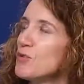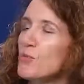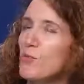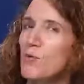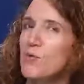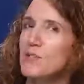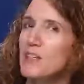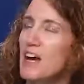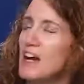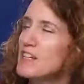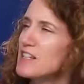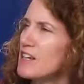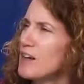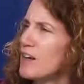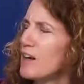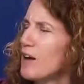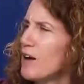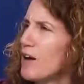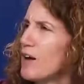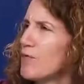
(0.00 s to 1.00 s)
was
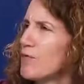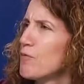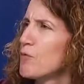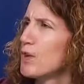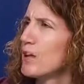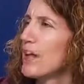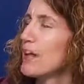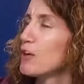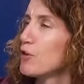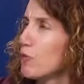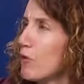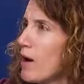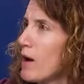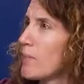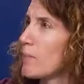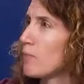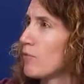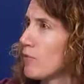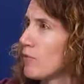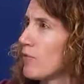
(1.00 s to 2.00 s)
asking, would like
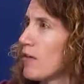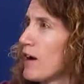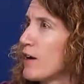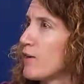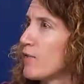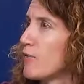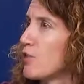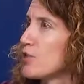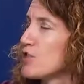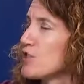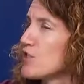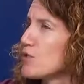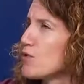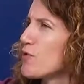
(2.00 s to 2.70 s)
crime writer version.